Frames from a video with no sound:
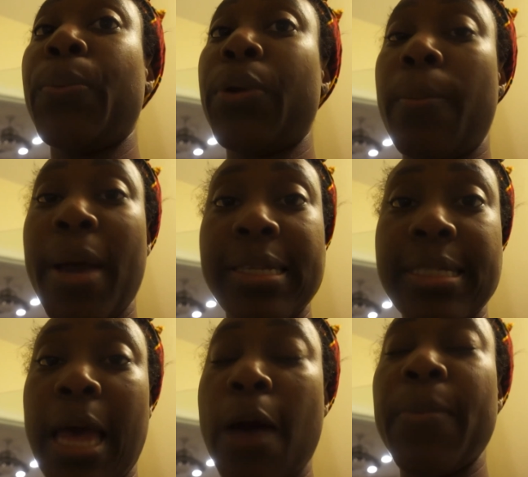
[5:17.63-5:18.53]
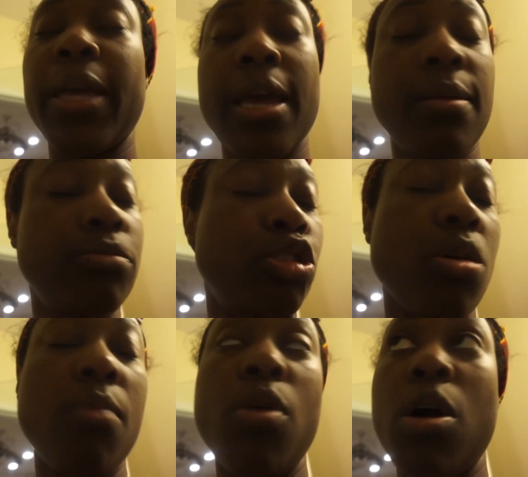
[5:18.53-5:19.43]
on my scalp. Again, I'm,
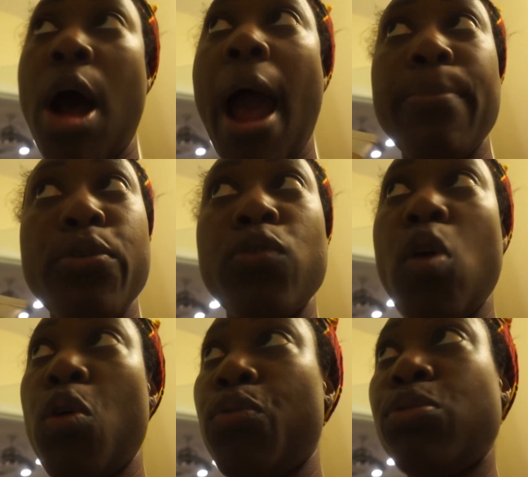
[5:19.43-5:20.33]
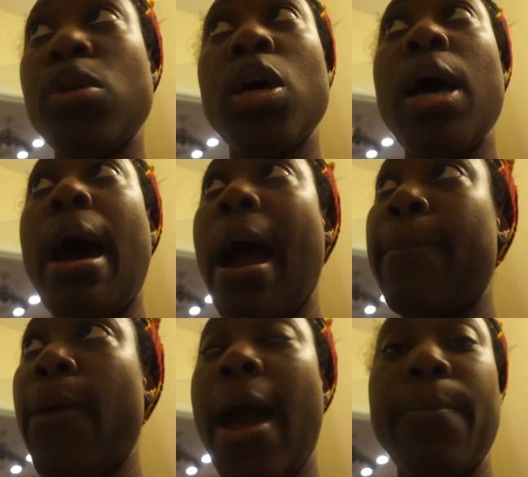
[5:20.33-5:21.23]
I'm on hyper growth,
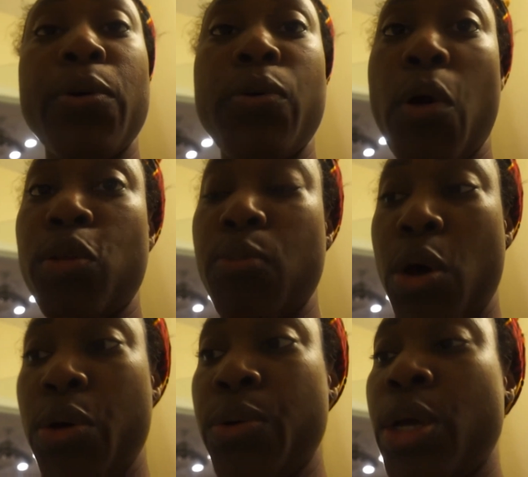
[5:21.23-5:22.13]
hyper, hyper growth mode.